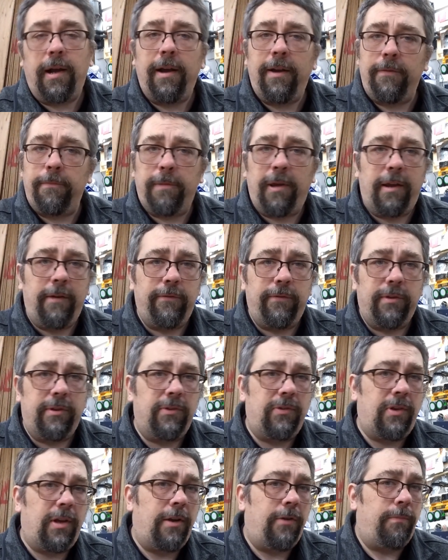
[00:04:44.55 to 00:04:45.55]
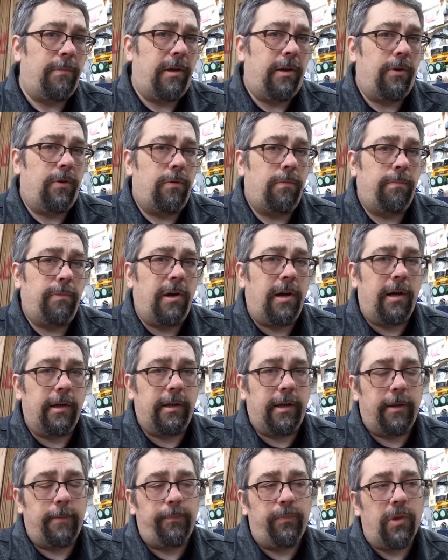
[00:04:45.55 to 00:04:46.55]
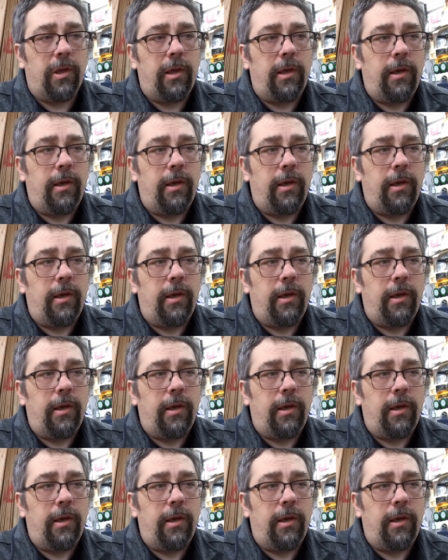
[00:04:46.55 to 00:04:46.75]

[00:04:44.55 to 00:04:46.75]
I've paid for this out of my own pocket.